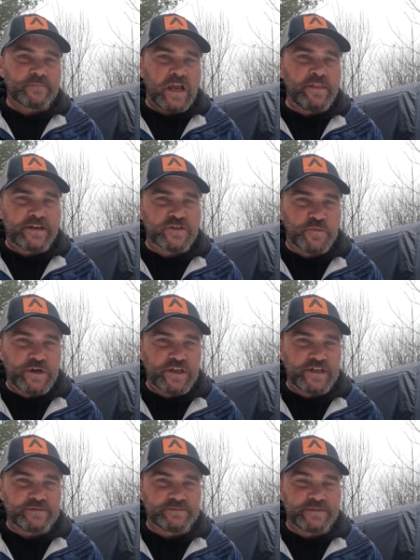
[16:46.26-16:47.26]
I think it's pretty
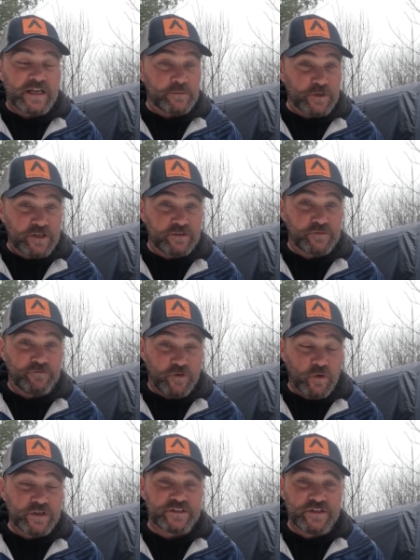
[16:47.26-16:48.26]
good, and I'm looking
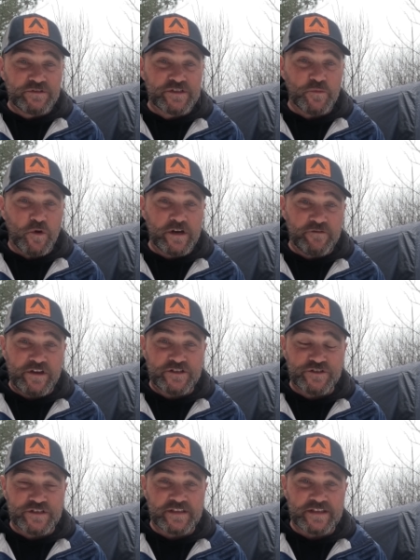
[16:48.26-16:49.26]
forward to some more
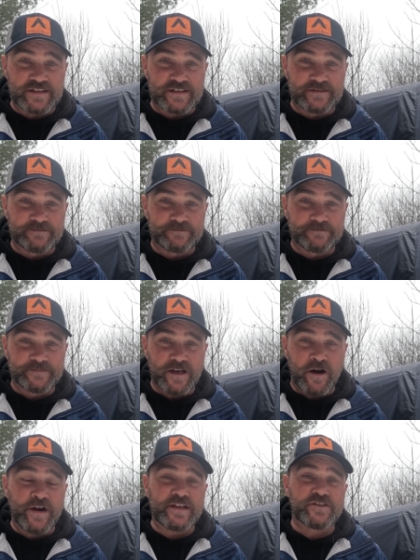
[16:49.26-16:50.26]
adventures in this.
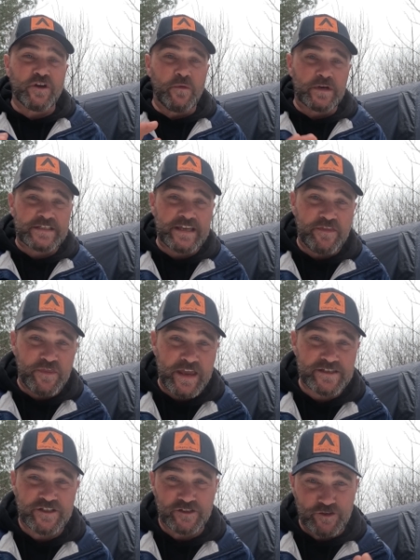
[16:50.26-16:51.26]
All right, so I want to say
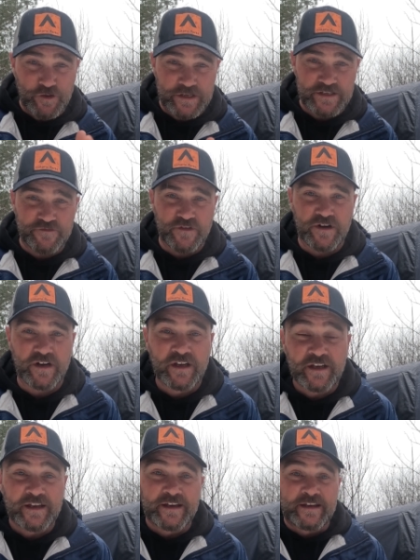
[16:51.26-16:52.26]
thanks to Lucas for
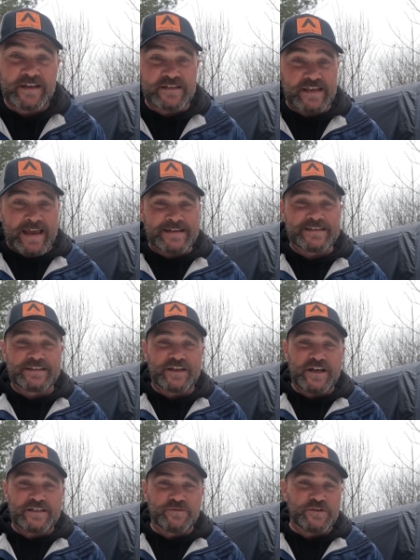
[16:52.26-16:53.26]
his excellent
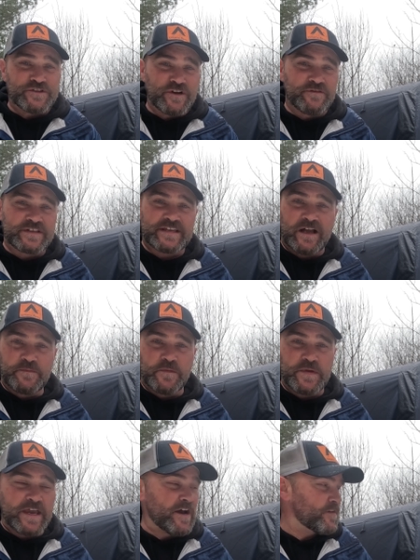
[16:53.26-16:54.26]
customer service,
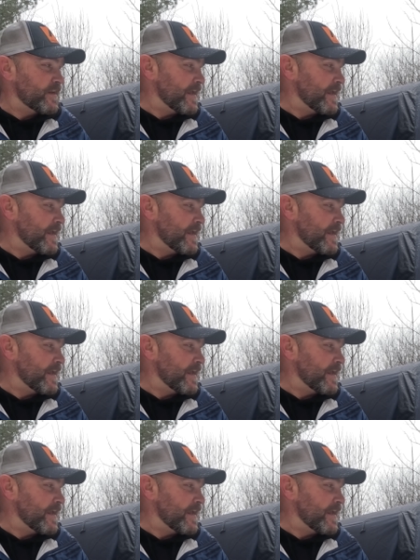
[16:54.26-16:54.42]
helping me out,